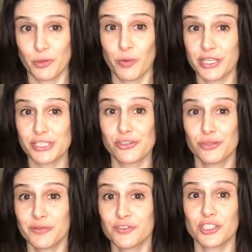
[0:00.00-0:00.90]
or when it's a
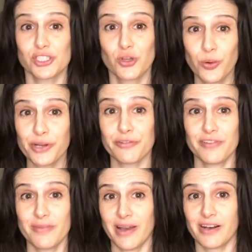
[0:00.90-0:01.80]
group of just queer
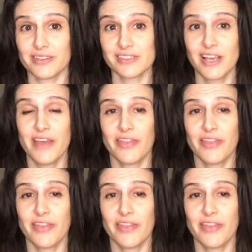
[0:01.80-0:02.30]
females,